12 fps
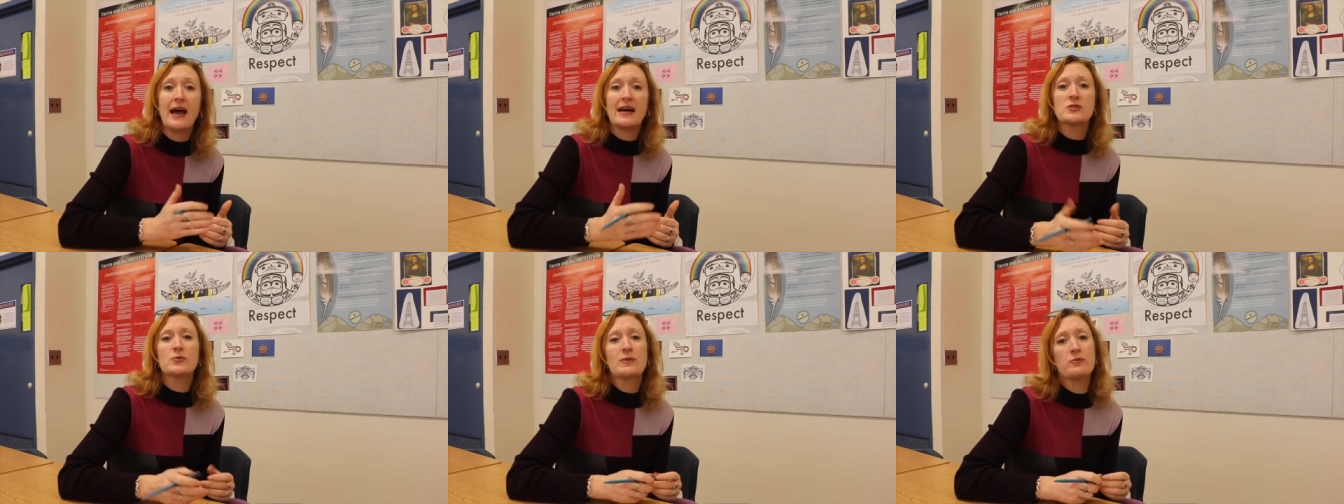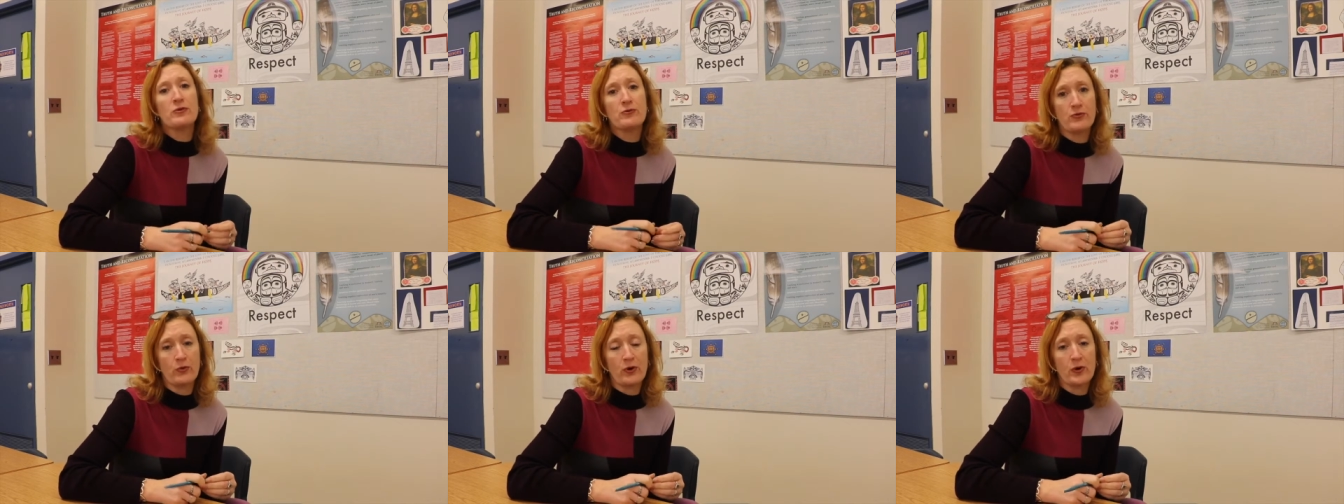as we move
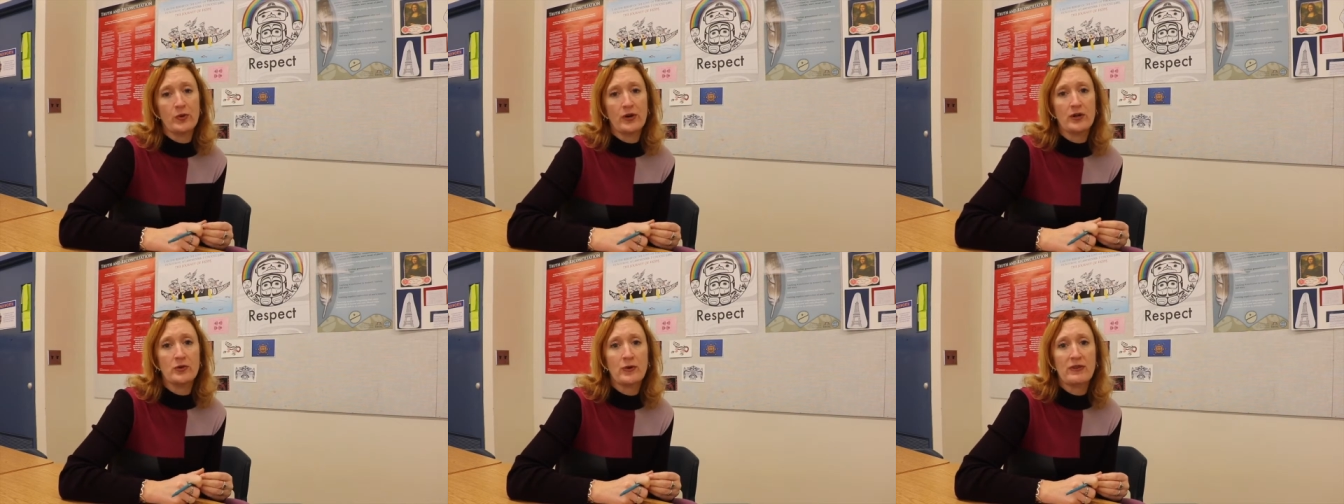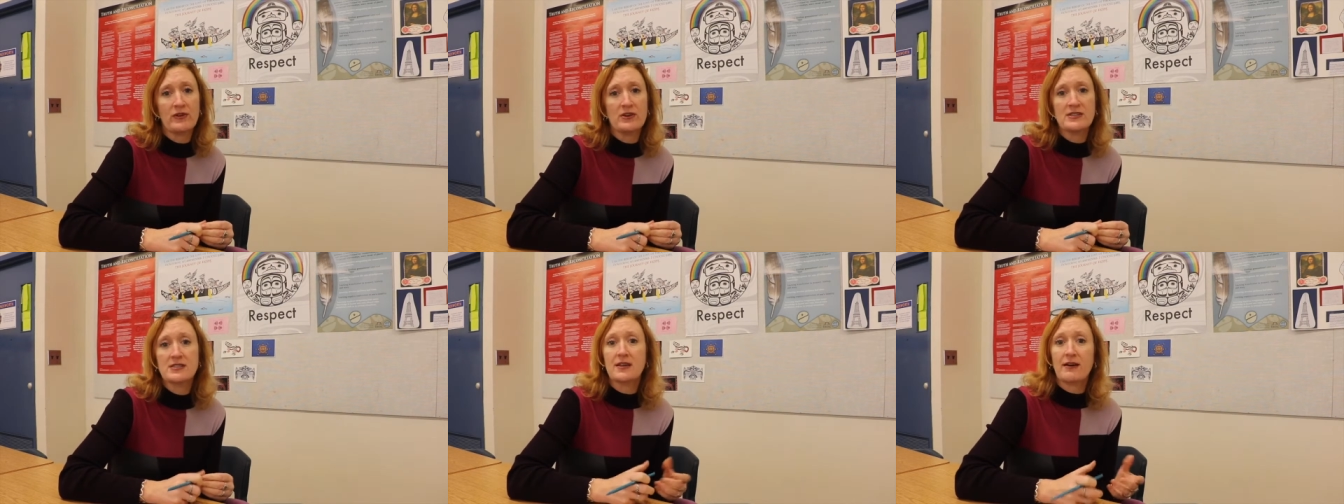forward with our
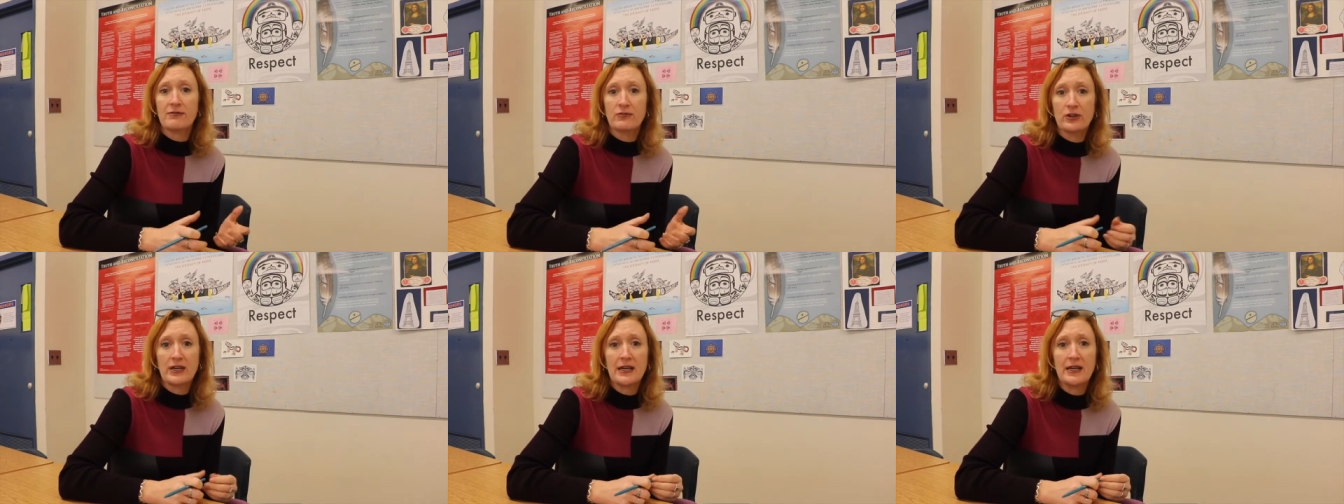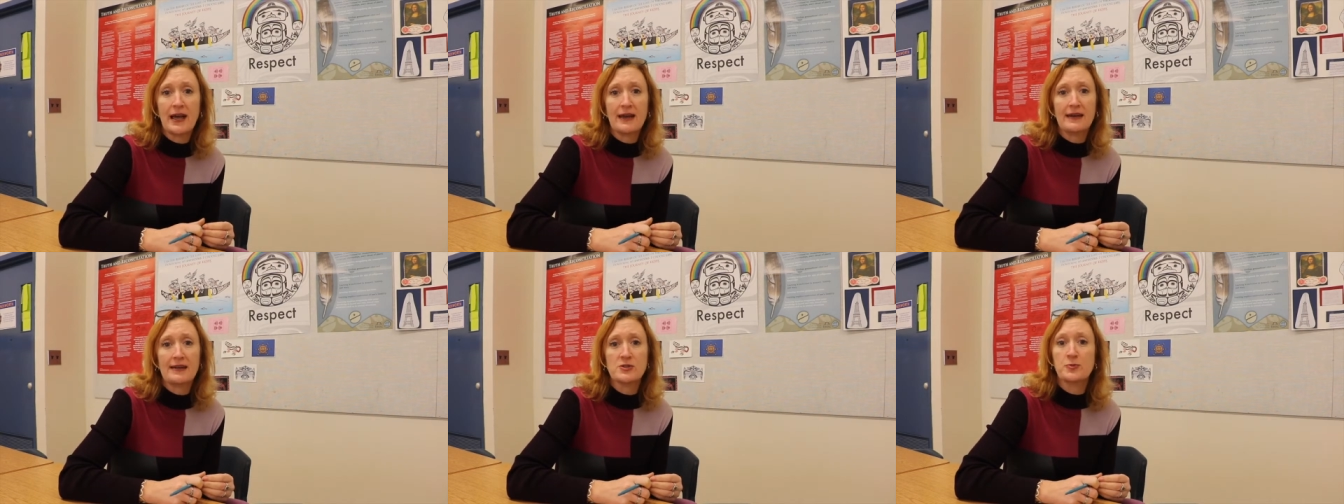discovery
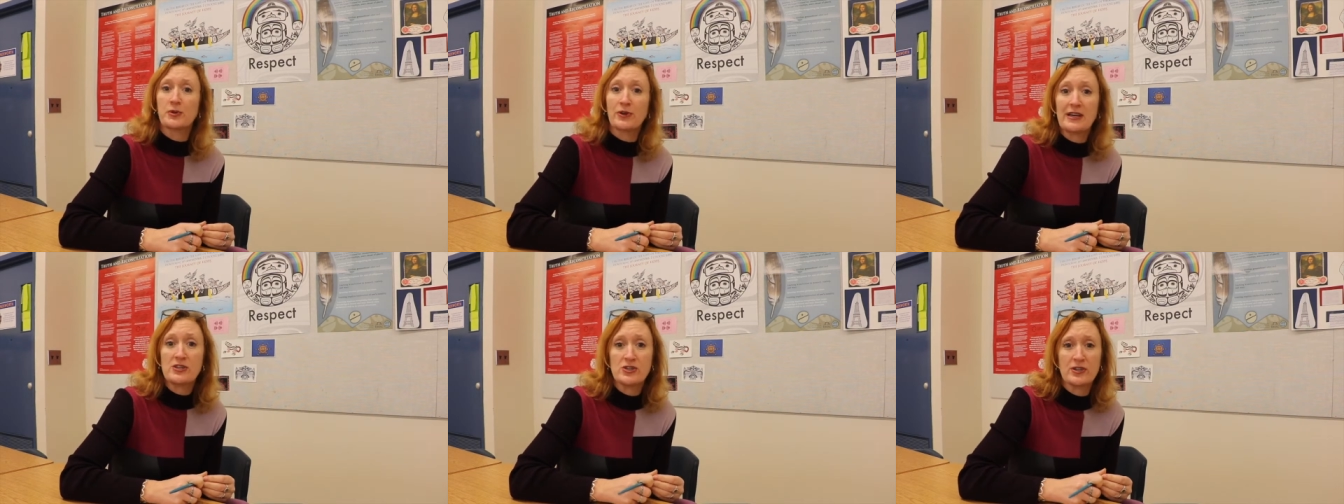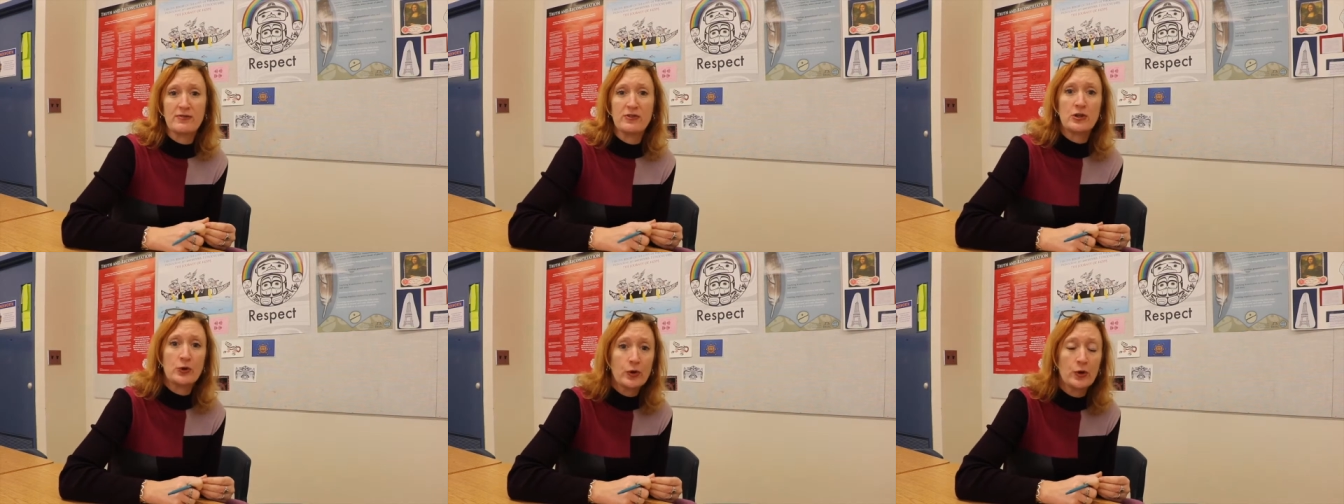and exploration of
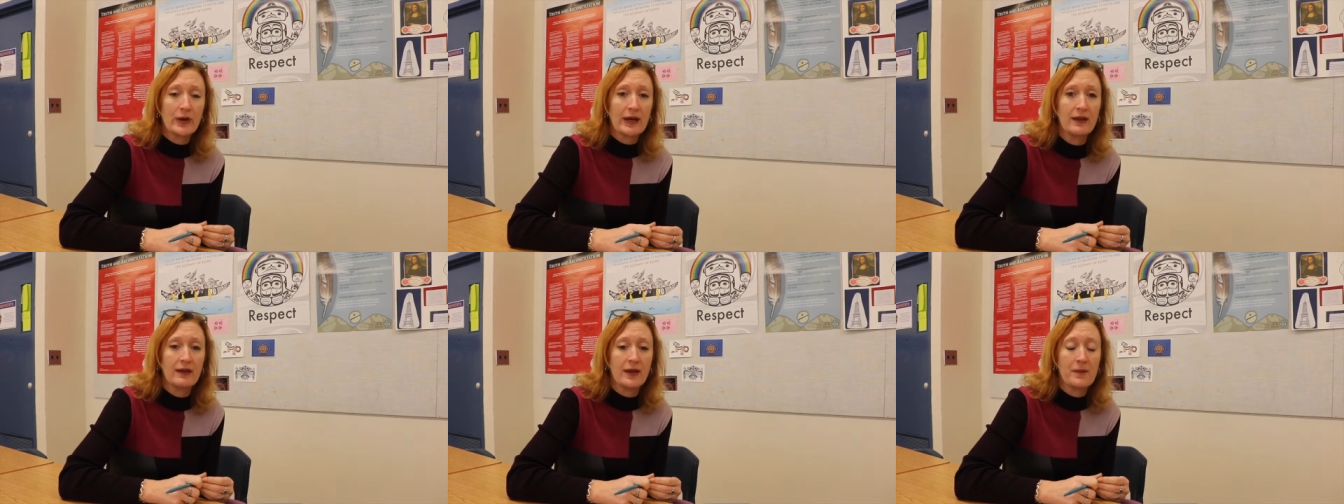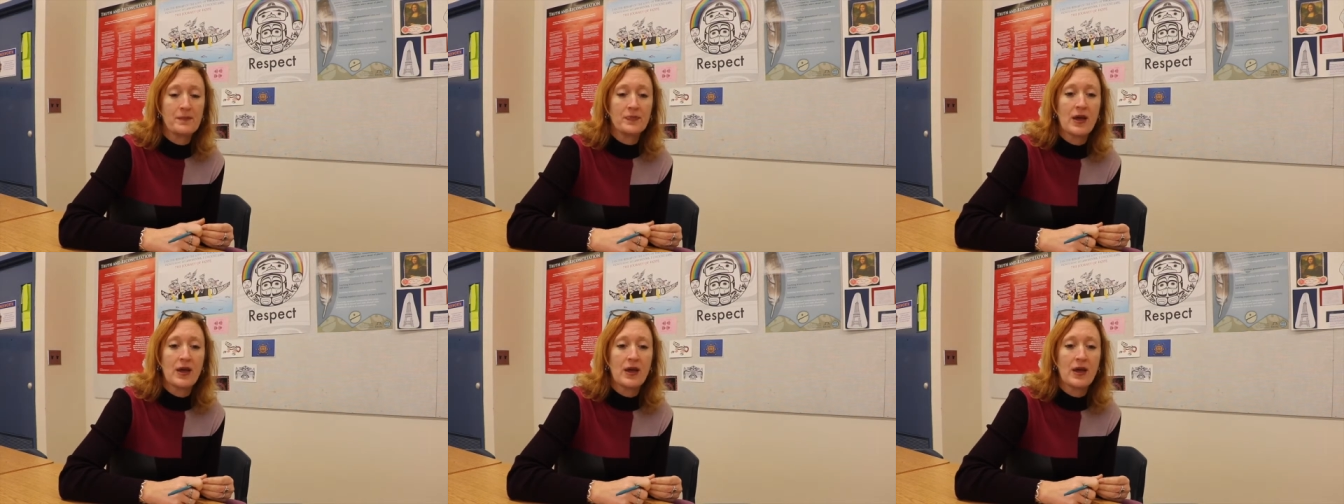the new curriculum.